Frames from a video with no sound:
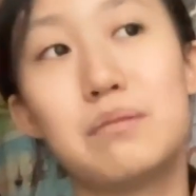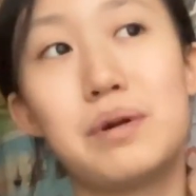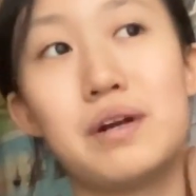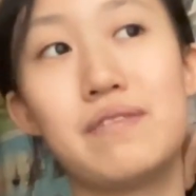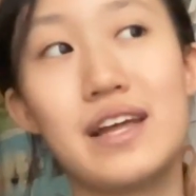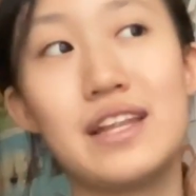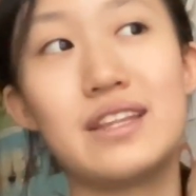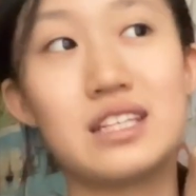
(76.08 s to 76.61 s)

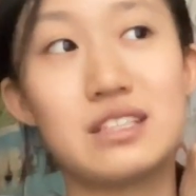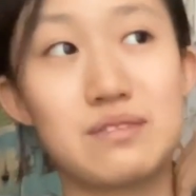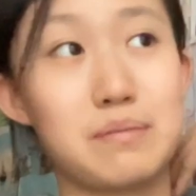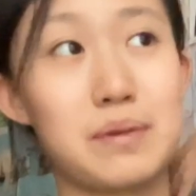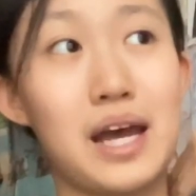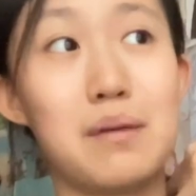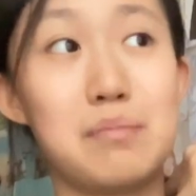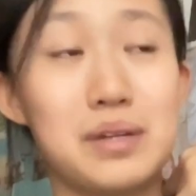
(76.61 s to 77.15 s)
prevent this from
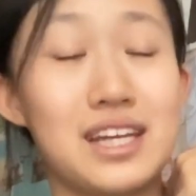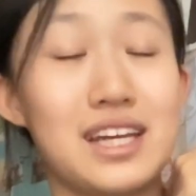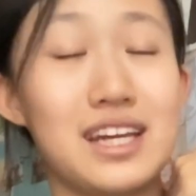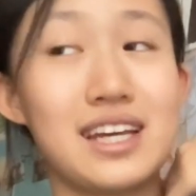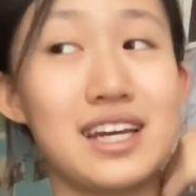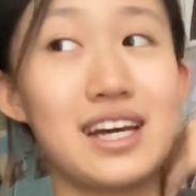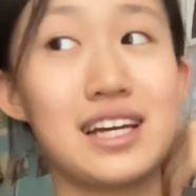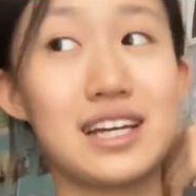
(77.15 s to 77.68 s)

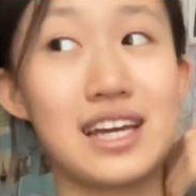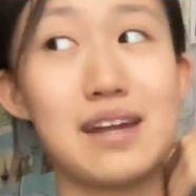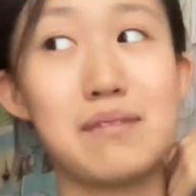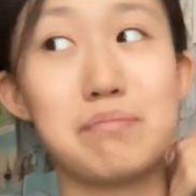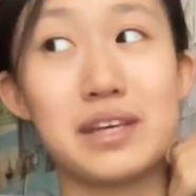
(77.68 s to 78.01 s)
happening again,